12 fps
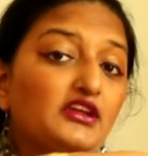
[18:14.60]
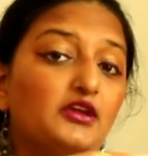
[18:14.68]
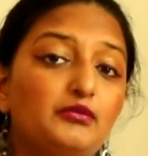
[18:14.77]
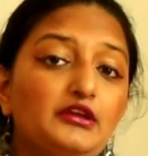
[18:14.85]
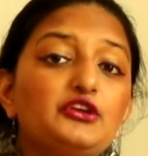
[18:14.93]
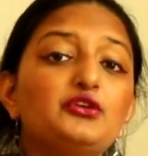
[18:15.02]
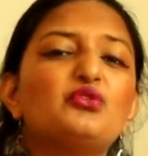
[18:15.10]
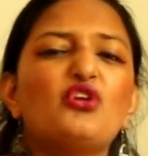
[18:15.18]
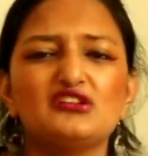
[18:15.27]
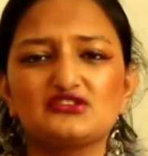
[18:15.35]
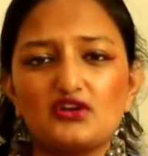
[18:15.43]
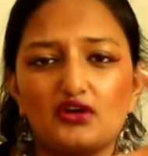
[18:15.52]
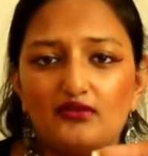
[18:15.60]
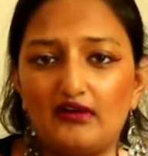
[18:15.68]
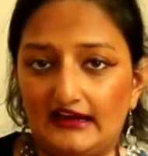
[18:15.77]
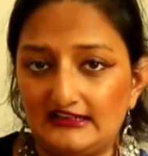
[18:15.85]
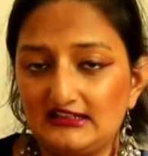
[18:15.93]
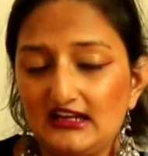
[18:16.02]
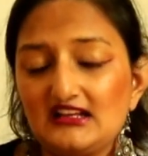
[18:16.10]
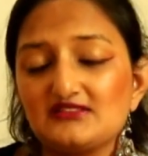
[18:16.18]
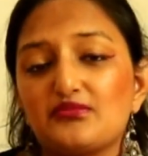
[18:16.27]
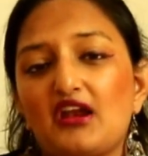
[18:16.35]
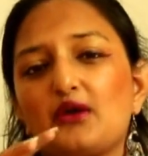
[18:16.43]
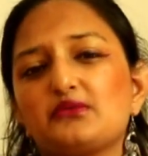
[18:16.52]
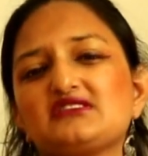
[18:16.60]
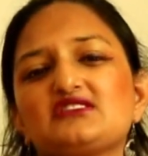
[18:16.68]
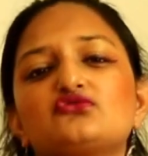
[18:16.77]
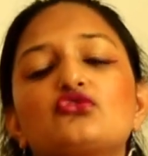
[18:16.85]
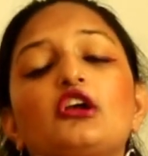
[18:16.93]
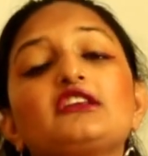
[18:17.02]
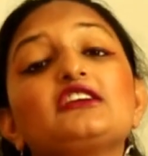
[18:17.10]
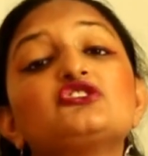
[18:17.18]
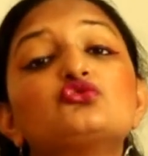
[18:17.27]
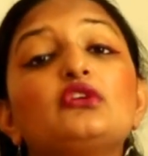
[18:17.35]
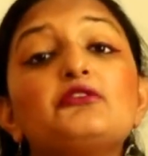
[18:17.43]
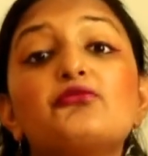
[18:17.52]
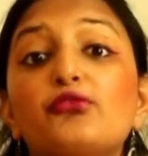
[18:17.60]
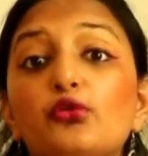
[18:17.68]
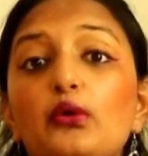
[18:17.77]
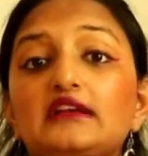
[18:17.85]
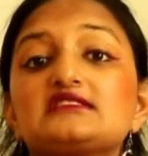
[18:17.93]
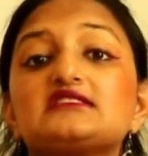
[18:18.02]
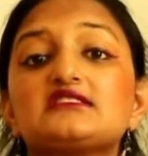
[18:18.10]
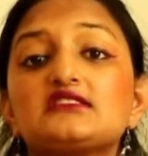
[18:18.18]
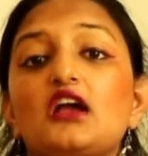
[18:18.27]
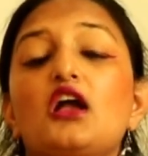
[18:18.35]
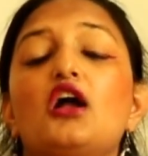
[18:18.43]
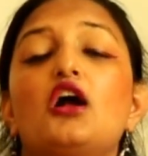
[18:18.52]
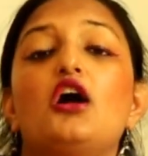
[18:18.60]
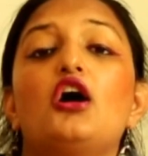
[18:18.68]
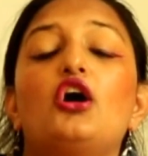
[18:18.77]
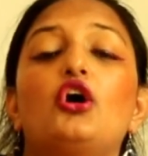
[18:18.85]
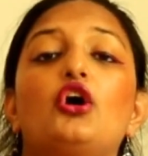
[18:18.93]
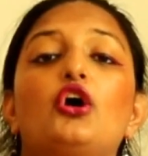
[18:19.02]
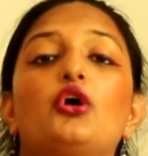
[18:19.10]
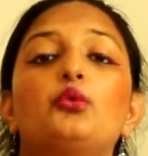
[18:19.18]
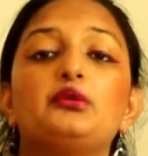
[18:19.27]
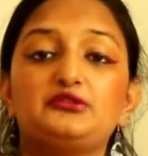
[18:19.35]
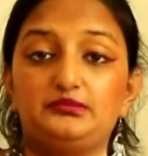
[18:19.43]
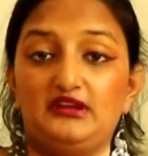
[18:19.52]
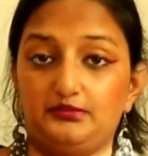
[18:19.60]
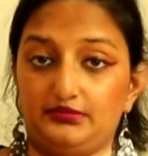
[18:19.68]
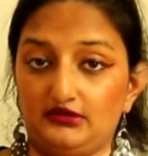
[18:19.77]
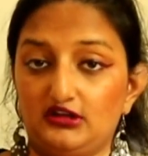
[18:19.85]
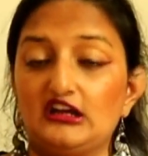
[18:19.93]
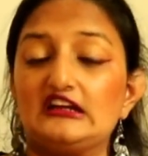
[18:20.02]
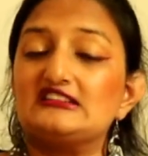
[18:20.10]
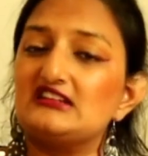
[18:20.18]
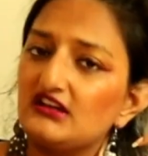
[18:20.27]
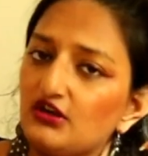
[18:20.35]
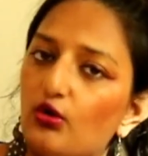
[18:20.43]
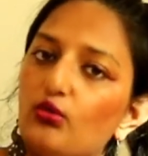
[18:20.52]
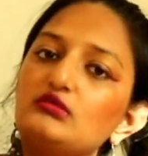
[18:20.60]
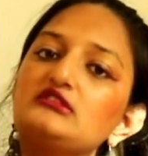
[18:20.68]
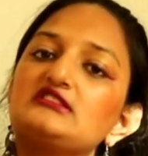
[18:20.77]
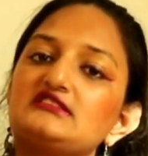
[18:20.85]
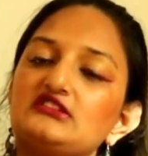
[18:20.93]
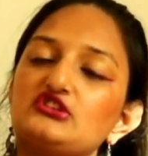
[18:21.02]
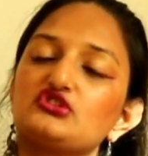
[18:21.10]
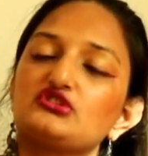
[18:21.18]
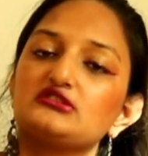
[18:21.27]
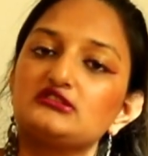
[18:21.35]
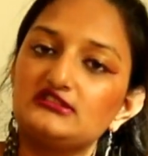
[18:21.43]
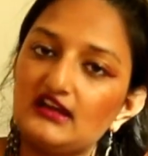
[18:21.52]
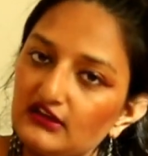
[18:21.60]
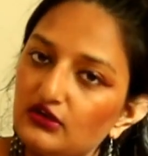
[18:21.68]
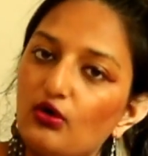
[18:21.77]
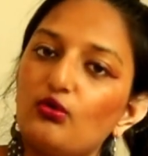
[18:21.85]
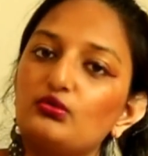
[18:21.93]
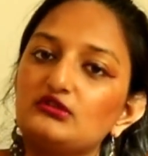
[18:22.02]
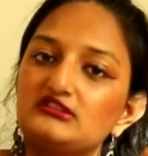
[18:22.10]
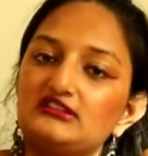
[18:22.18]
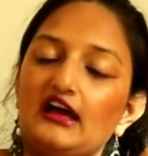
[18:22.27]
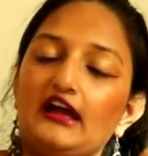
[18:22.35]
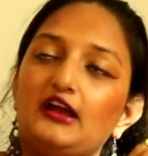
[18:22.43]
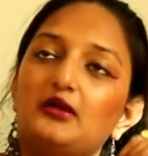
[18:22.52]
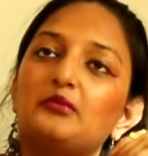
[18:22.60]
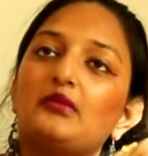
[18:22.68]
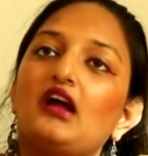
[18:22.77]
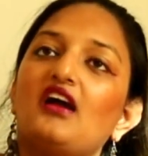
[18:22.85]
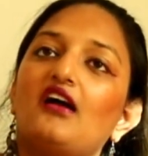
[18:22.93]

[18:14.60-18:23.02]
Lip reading: giving you all sort of ideas. But I would say, do not get too influenced with people. Take your own decision. Take your own time.